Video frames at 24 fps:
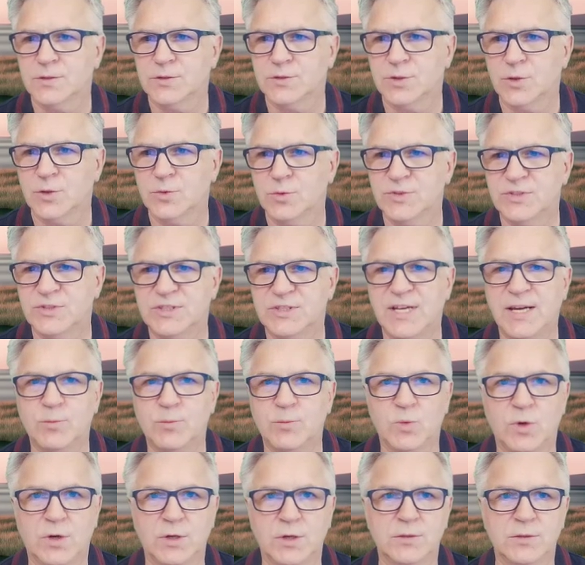So
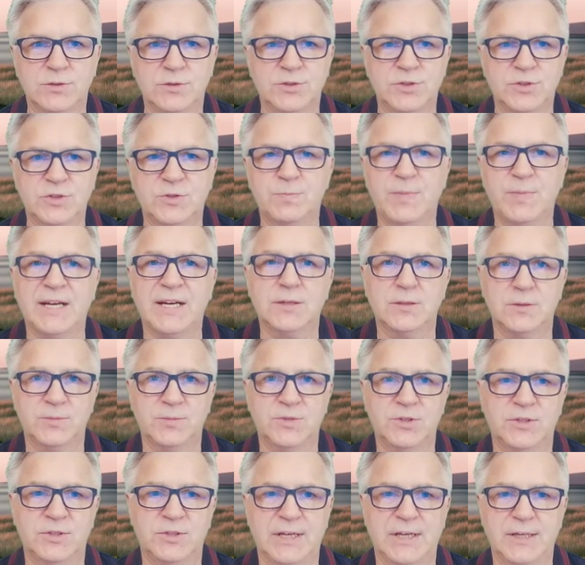step one, just back
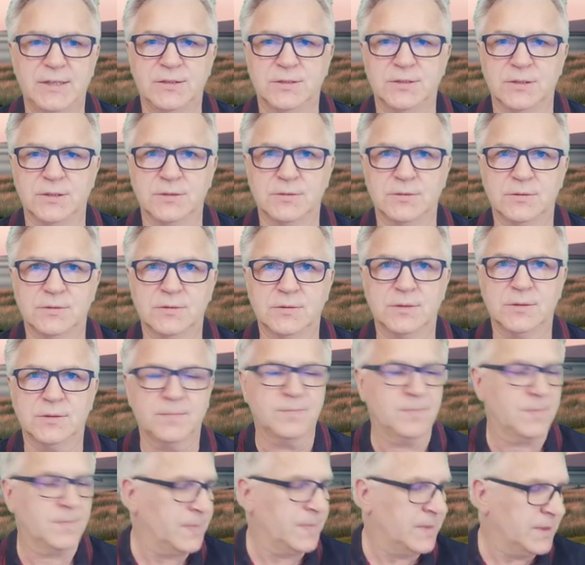up your data.
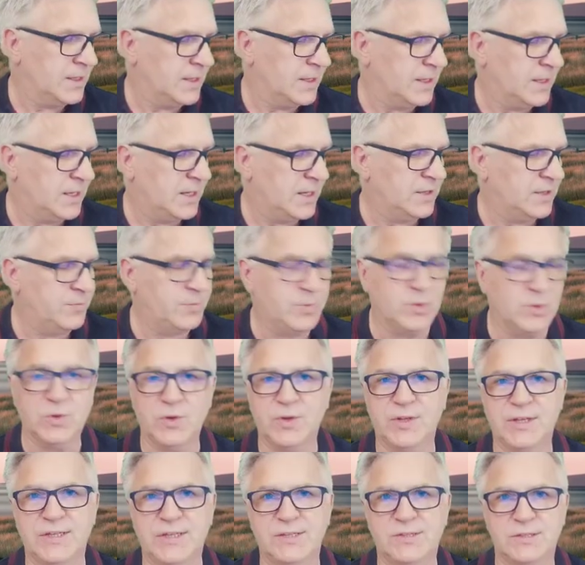I
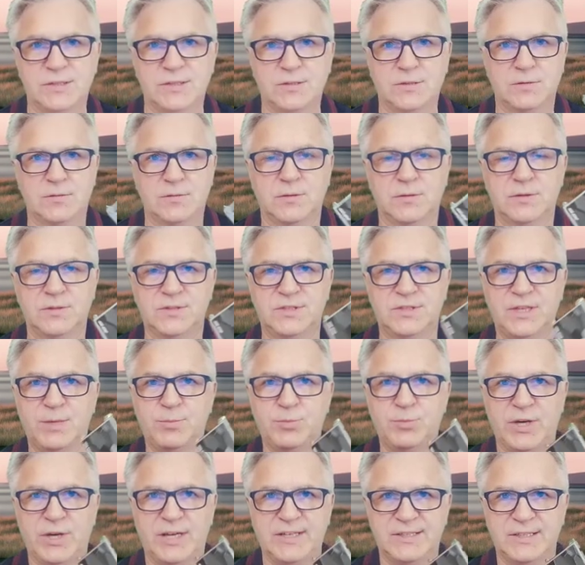bought this
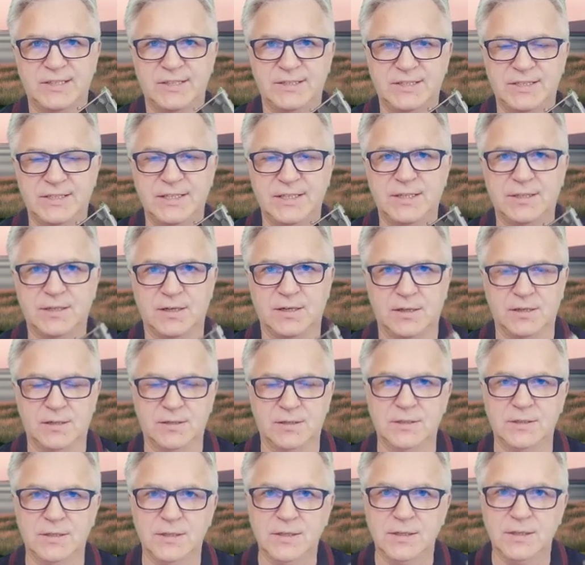separate SSD
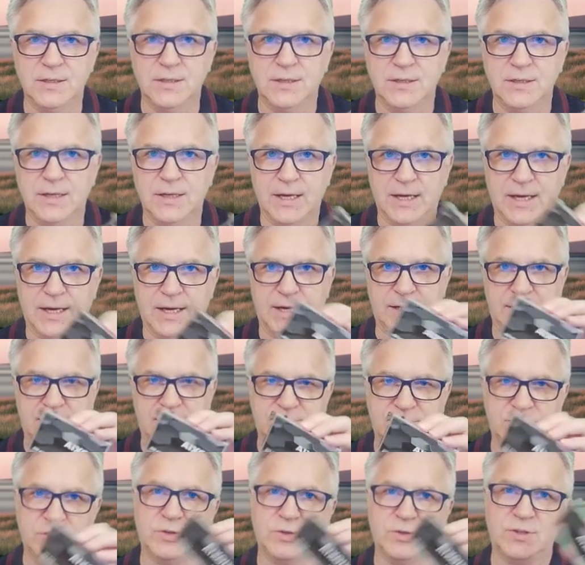card and
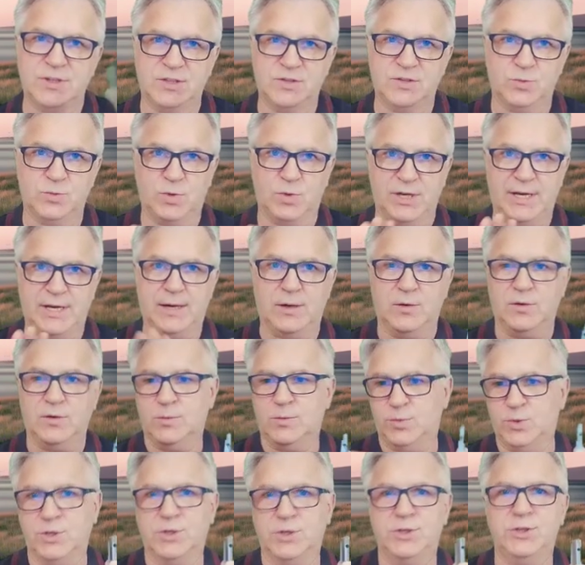I took this one
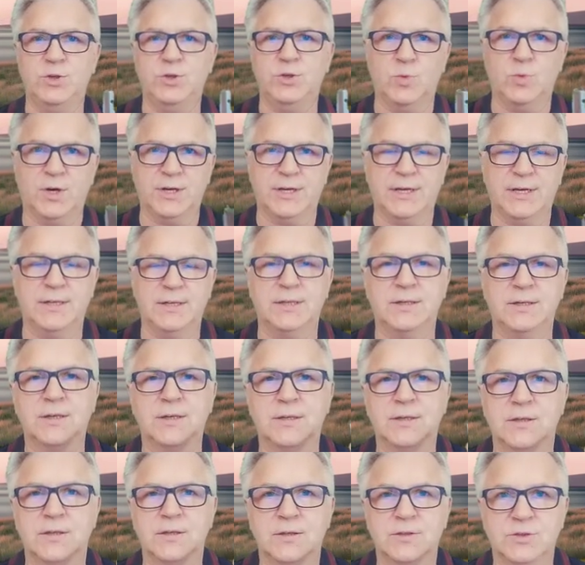out, put a new one in
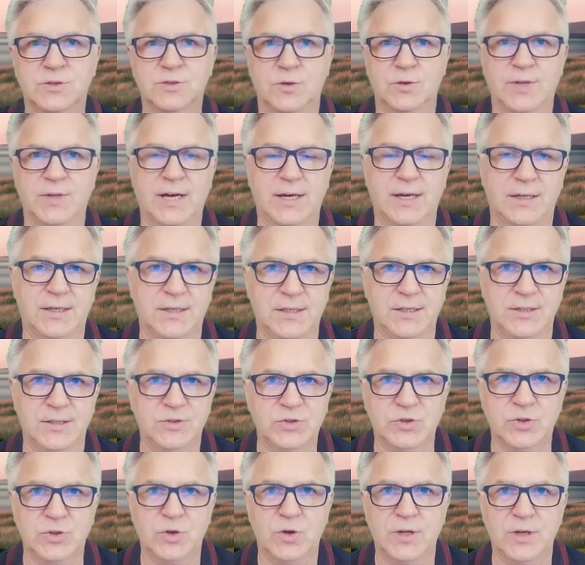so that I can
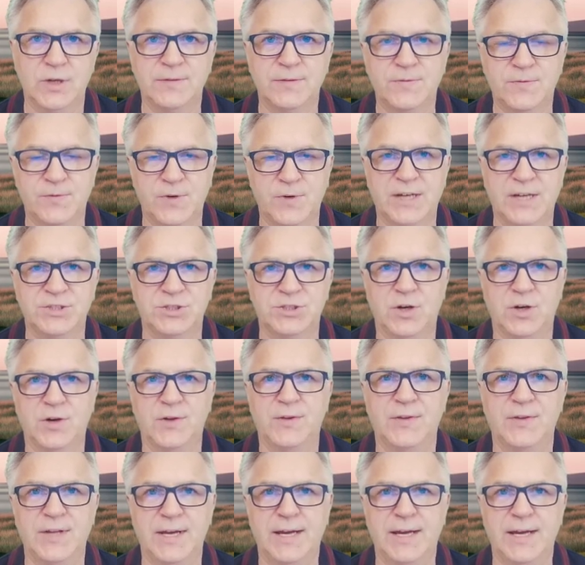install it fresh
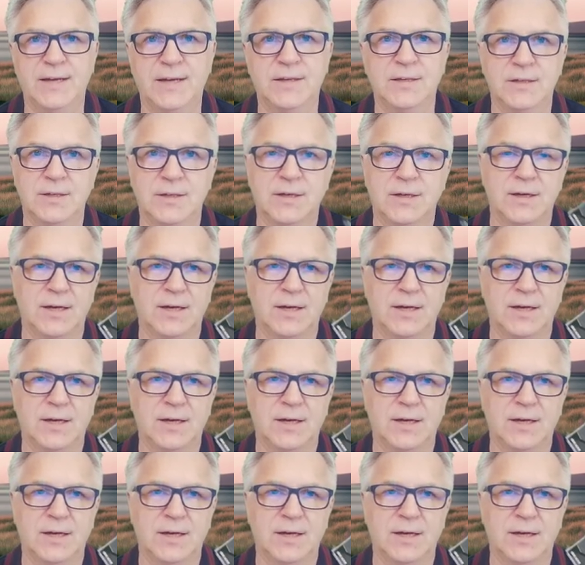on there.